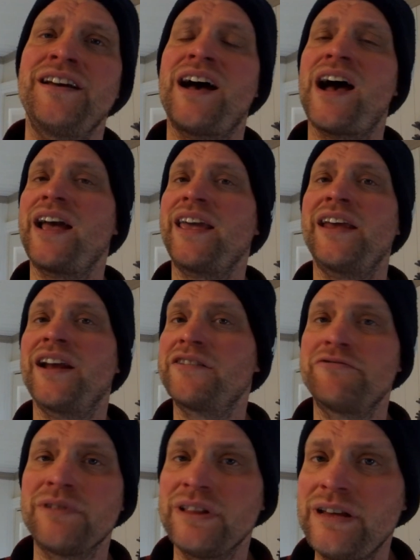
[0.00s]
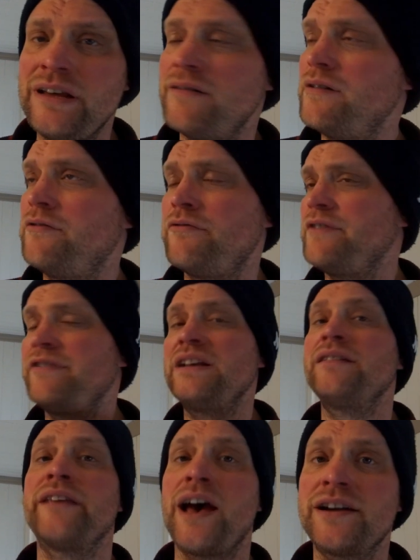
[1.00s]
I cannot really
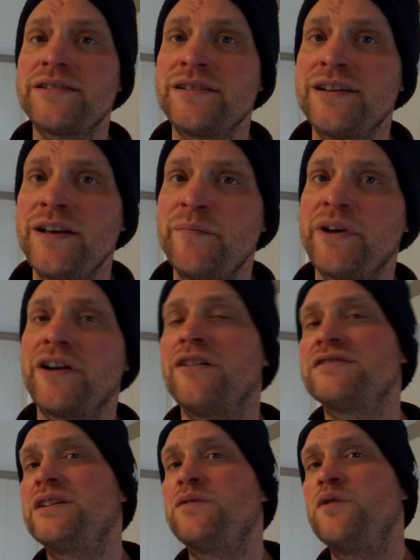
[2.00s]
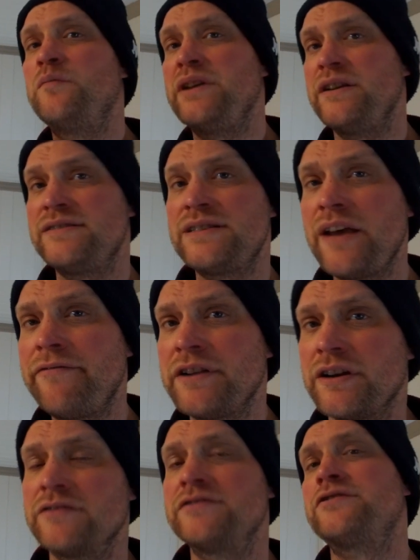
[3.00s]
reveal that because it would be a safety
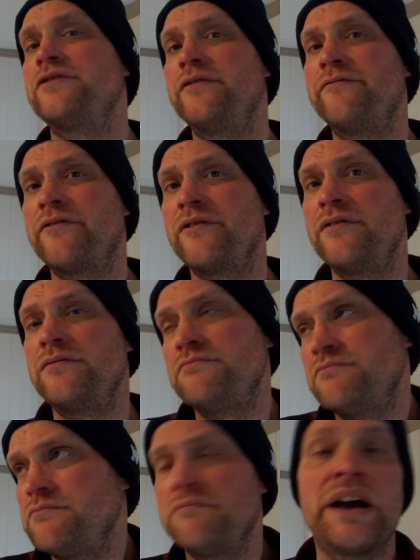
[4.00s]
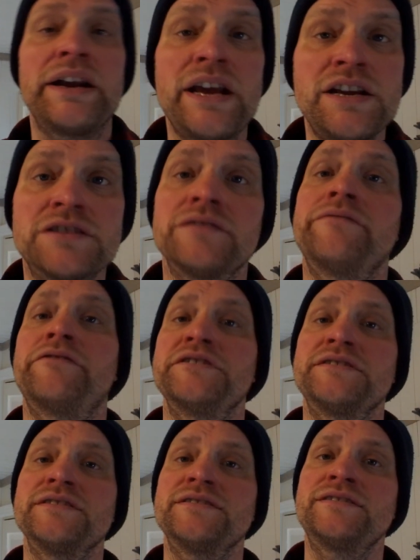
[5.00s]
concern for my nation, for
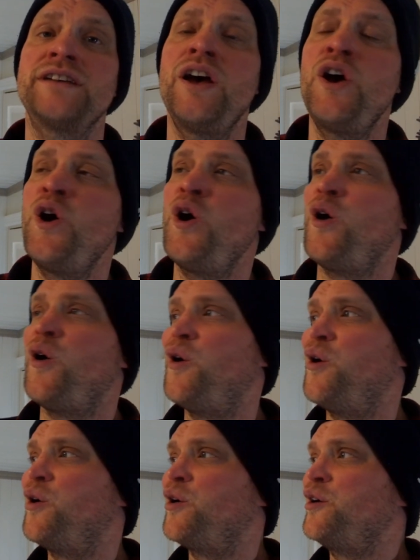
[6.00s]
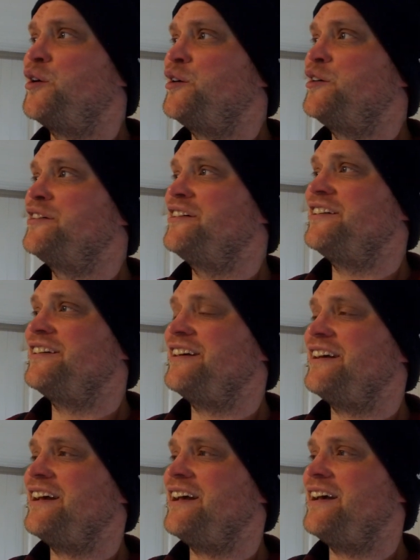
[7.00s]
instance. Or
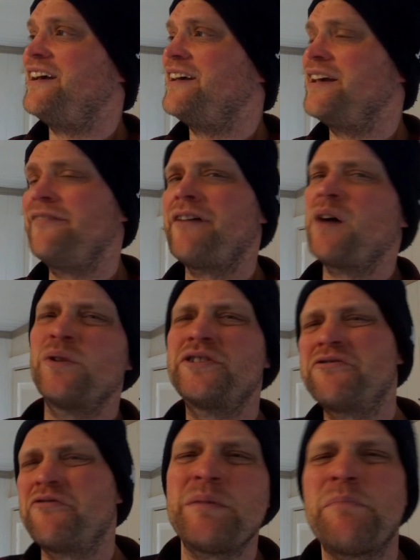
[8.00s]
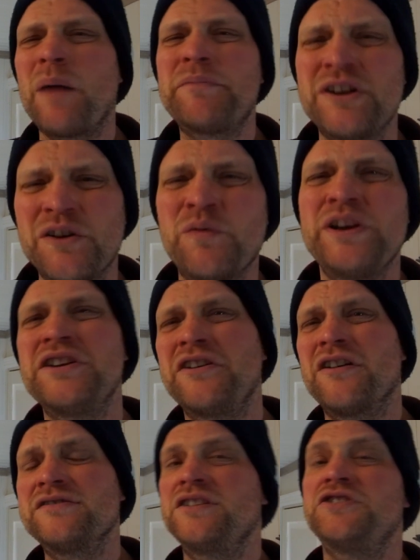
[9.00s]
uh, if I want to rip up the Norwegian
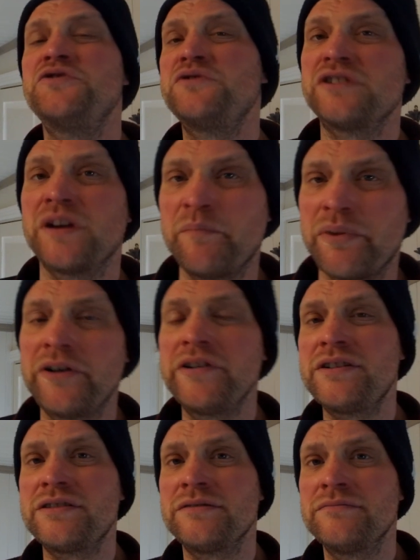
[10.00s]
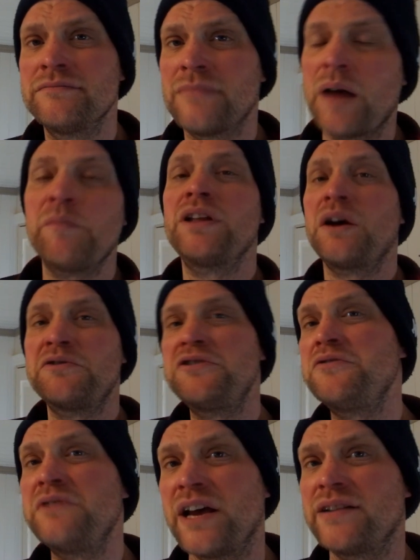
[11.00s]
constitution and burn it, I'm allowed to
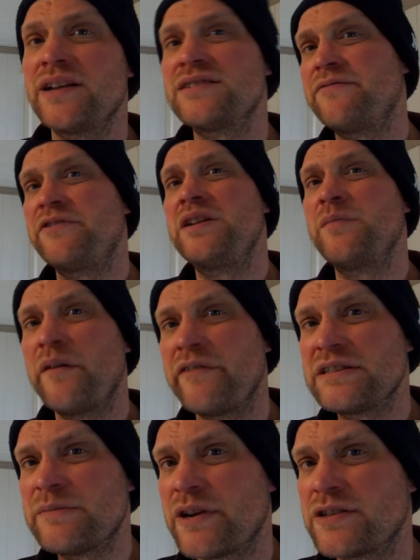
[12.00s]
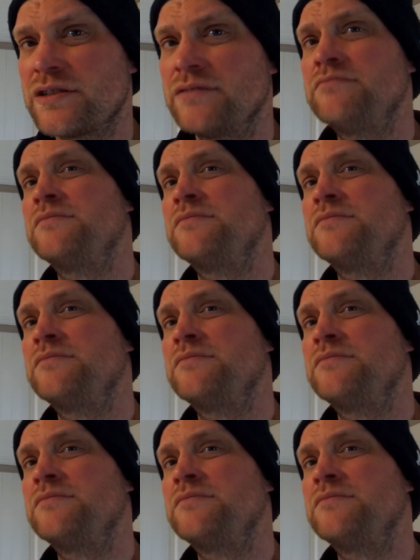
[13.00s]
do that. That's freedom of expression.